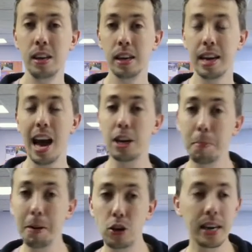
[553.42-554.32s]
God could
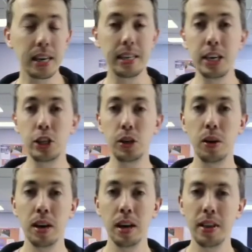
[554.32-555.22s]
be trying to teach you
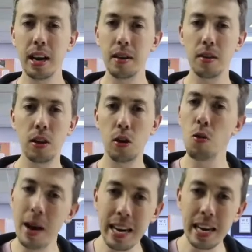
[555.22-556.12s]
that you
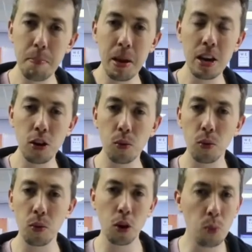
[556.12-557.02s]
might need to be in your
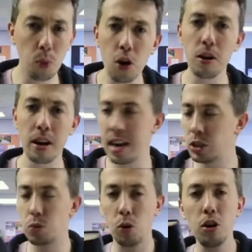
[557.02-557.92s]
word, in
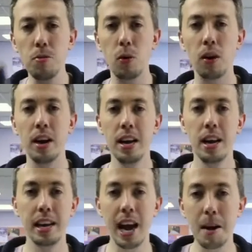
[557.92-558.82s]
his word more.
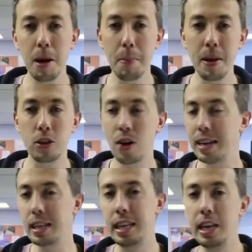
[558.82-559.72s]
God might be trying
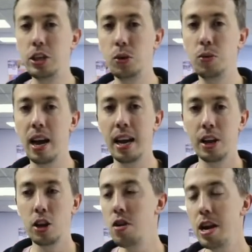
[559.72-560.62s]
to teach you that
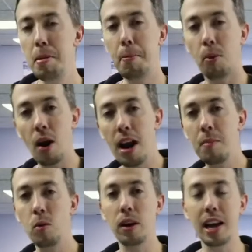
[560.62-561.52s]
you need to be praying
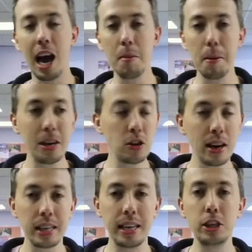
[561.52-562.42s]
more. God might be trying
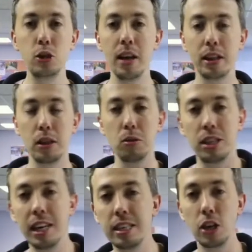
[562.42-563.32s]
to teach you that those
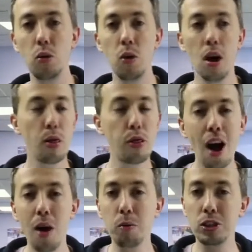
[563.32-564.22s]
things that you
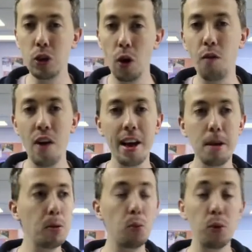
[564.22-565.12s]
thought were so
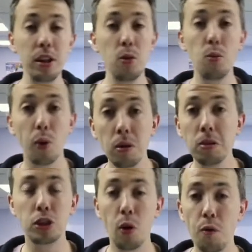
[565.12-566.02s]
valuable really weren't
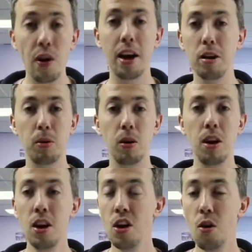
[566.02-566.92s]
so valuable.
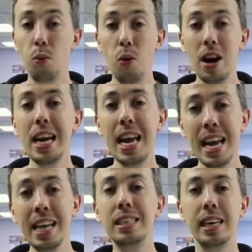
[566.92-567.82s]
What
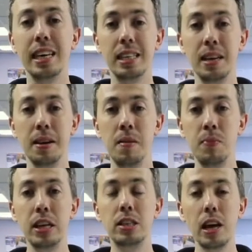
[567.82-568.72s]
is it?
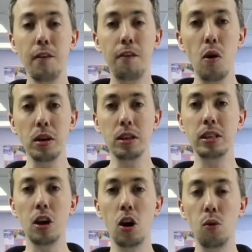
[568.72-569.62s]
Instead of
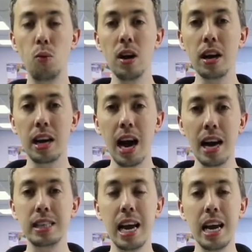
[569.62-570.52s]
focusing on what
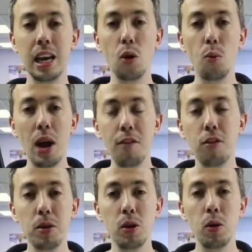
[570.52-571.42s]
God's taking away
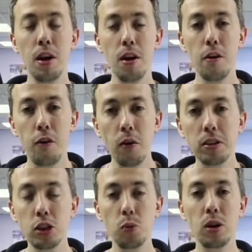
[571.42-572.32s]
from you,
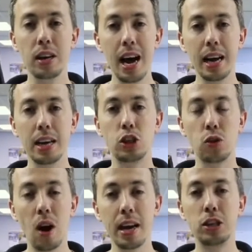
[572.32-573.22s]
focus on what God is
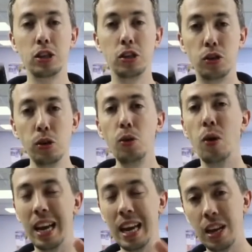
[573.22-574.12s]
trying to
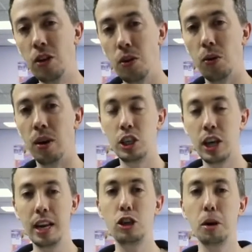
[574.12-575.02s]
do in you. Change your